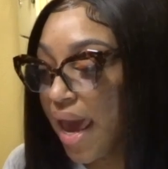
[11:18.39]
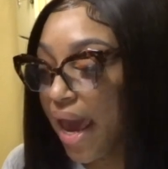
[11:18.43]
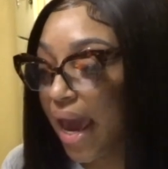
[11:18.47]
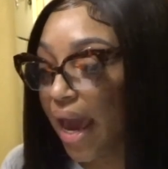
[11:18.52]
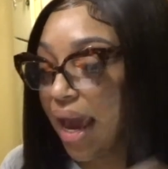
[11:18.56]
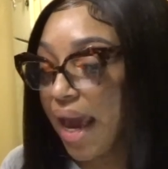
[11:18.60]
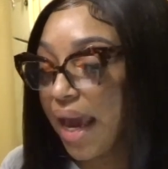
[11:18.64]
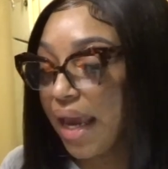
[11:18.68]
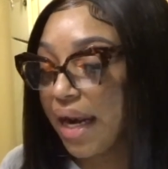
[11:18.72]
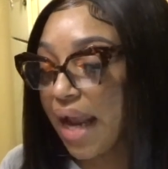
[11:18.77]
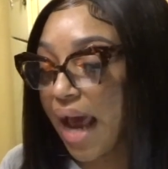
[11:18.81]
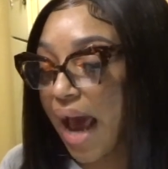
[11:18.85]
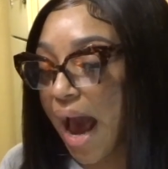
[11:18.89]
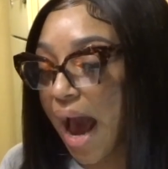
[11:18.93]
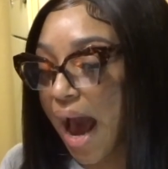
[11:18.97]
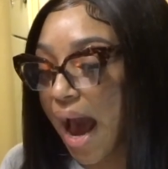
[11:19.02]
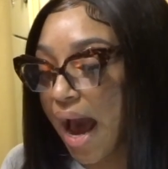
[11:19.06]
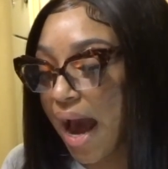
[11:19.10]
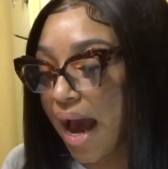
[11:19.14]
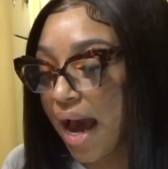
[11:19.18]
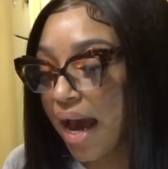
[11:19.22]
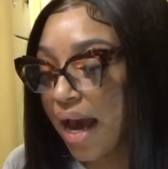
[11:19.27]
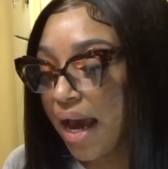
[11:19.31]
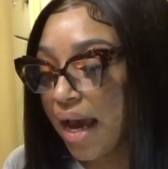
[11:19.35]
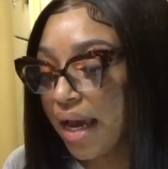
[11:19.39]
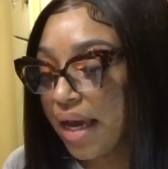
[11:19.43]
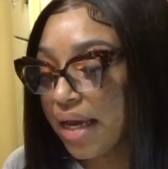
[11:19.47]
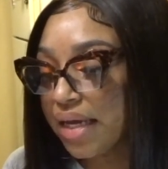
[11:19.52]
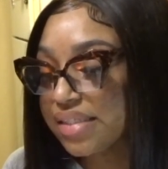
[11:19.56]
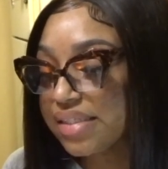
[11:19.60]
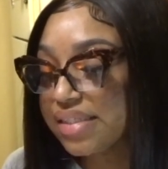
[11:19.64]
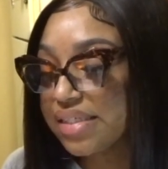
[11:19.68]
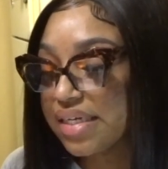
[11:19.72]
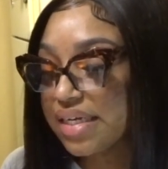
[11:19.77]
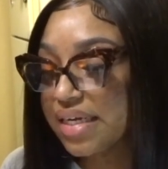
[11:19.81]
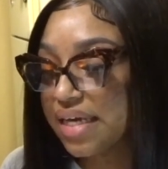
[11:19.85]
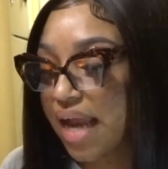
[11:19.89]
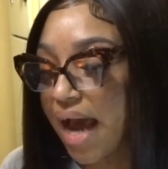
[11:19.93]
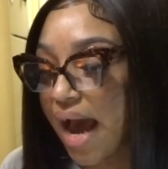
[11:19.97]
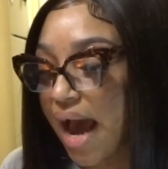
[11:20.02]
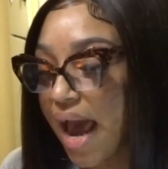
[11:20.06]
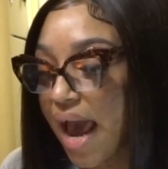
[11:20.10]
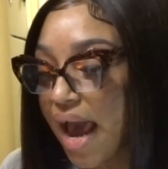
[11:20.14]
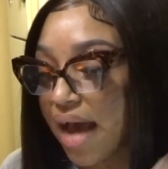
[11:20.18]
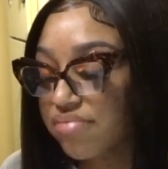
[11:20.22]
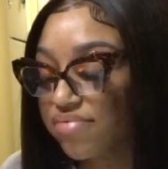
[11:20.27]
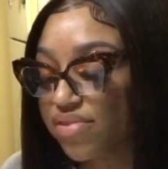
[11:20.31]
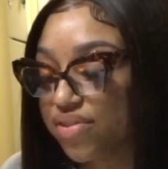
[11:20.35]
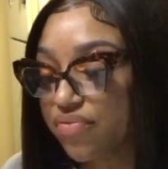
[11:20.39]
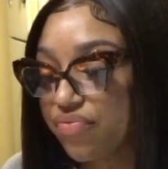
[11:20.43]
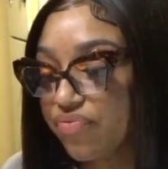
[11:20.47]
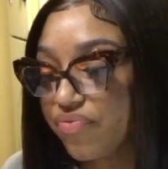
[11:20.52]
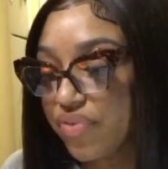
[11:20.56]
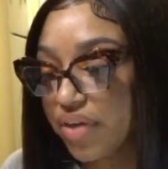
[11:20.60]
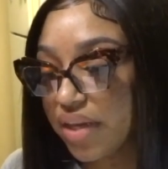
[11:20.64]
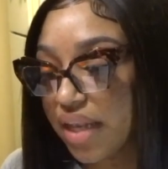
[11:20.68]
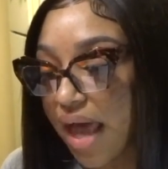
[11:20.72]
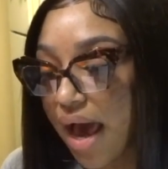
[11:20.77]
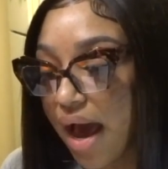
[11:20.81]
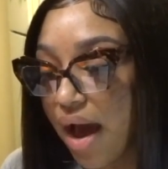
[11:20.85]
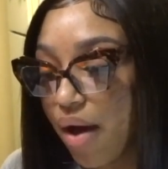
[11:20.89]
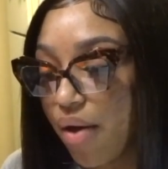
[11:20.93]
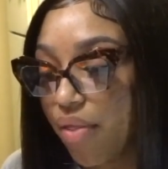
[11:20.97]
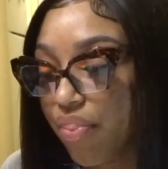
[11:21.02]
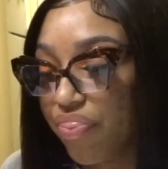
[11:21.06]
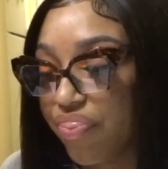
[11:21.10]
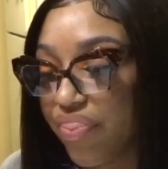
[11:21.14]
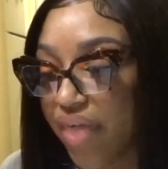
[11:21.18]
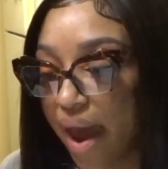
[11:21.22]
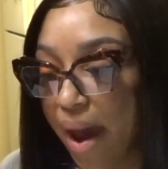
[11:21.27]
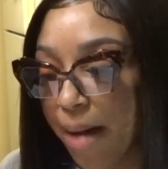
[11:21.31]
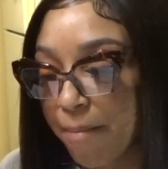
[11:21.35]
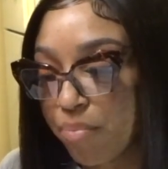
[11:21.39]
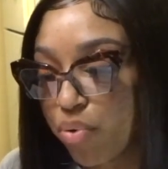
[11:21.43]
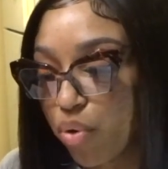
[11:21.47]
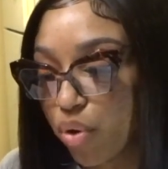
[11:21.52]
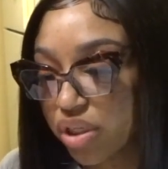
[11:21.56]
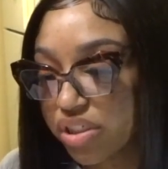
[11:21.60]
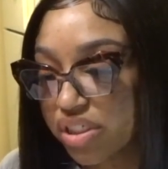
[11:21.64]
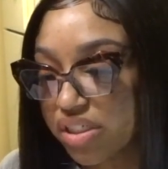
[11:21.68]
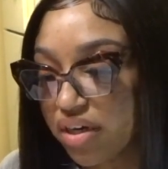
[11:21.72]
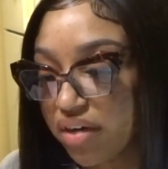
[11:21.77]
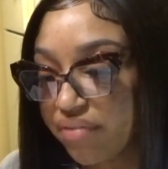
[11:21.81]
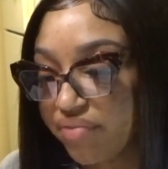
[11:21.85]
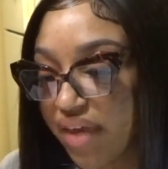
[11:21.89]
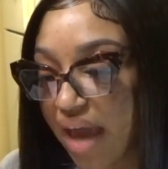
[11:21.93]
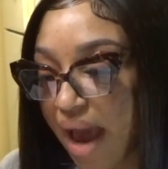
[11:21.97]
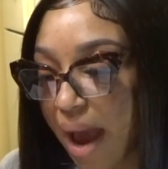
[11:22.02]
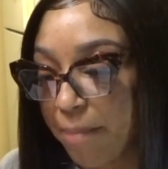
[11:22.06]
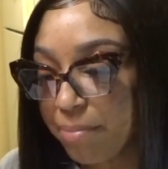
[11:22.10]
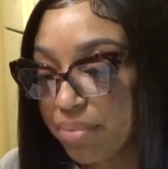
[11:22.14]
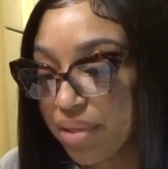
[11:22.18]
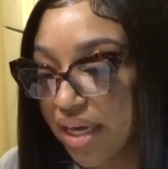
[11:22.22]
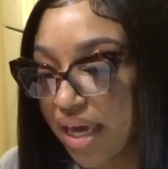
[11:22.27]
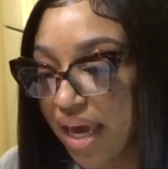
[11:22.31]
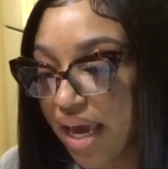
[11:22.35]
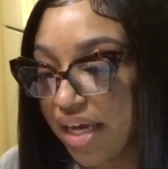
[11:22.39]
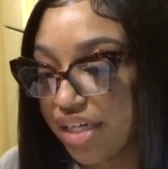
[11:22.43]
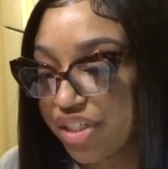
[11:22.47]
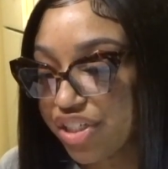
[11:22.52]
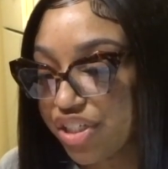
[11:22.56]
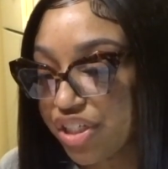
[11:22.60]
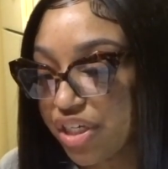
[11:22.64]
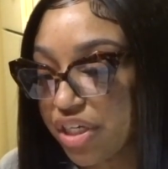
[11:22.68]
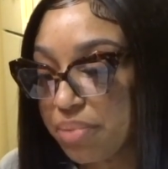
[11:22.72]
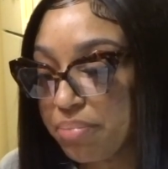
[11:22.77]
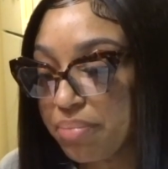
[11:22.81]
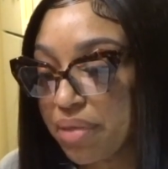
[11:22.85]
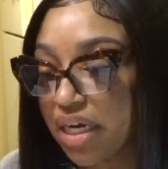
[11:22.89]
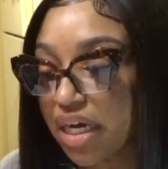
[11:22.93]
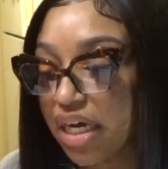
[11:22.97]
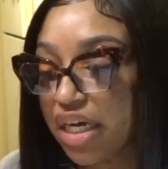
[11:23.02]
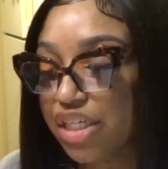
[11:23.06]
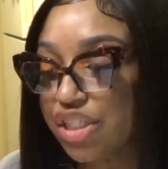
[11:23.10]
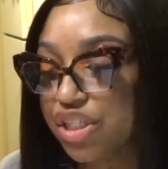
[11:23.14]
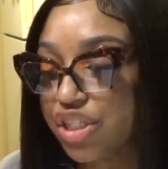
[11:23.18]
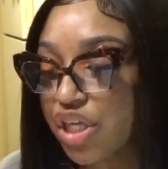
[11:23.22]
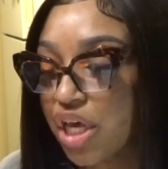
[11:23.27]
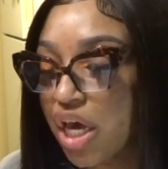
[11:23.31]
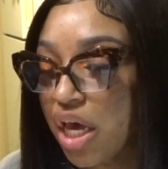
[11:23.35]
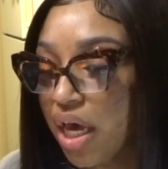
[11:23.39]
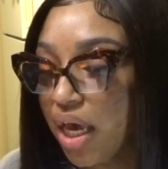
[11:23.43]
And I did not have to fill out that portion of the application because